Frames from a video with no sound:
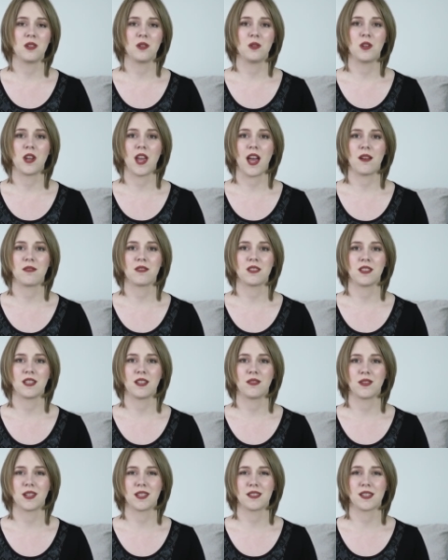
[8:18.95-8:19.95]
You have to
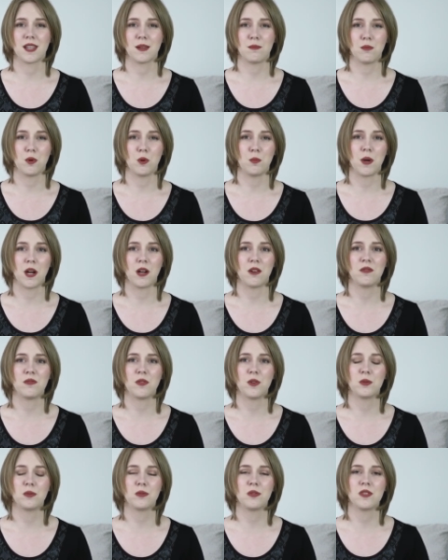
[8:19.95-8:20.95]
leave things like mobile
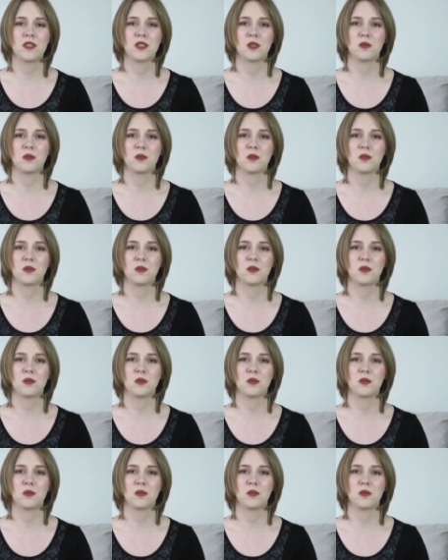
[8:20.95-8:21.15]
phones,